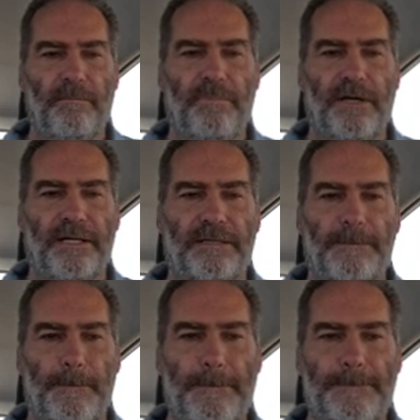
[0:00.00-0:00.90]
But
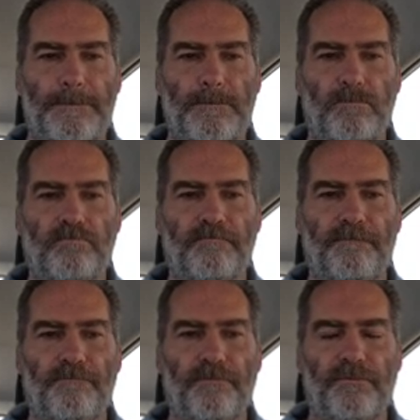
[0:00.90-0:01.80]

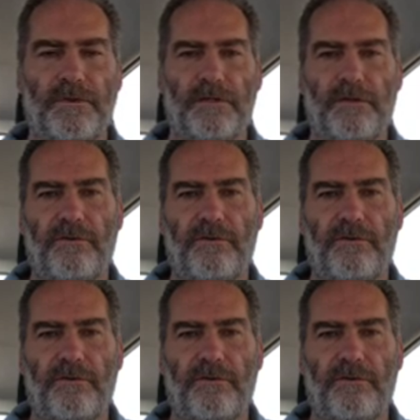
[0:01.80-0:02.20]
the